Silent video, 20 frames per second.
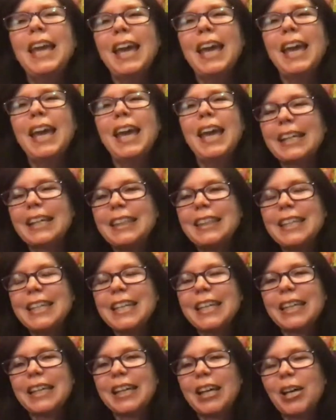and i
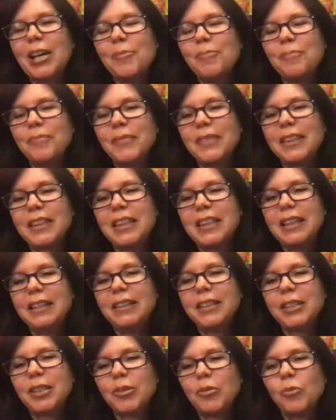think um,
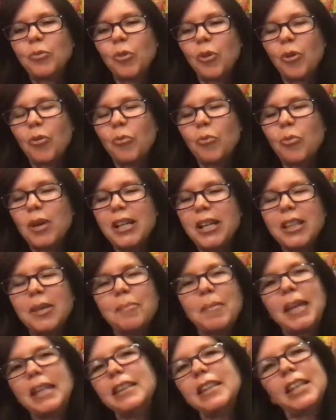one of the
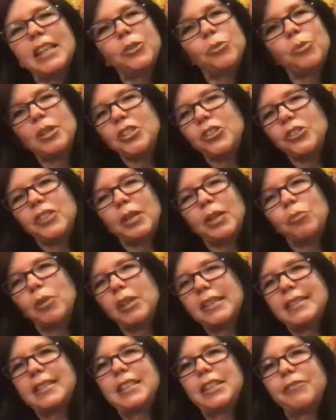main things when you said
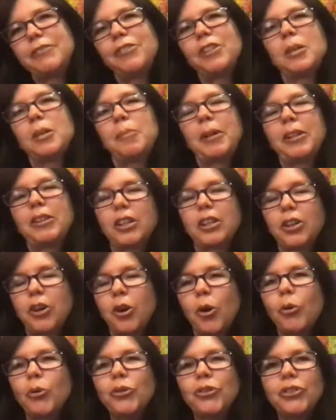what's different about the
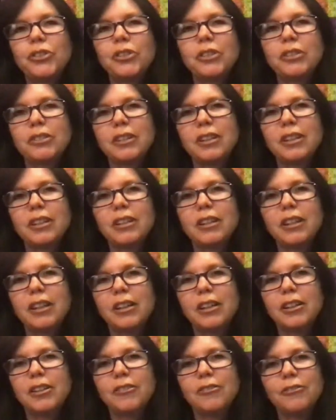coast
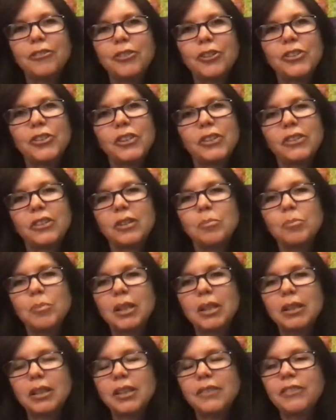uh, versus the
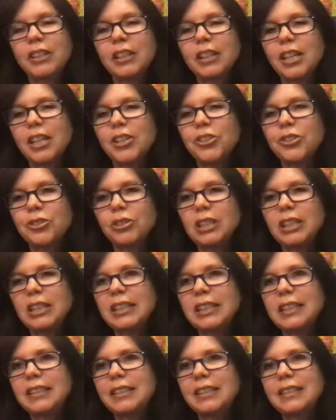middle of the country
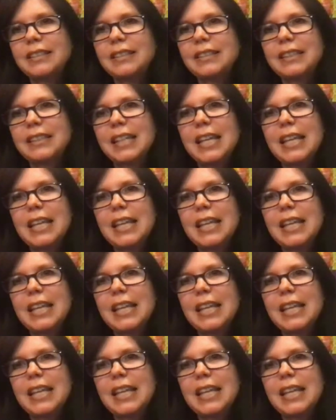is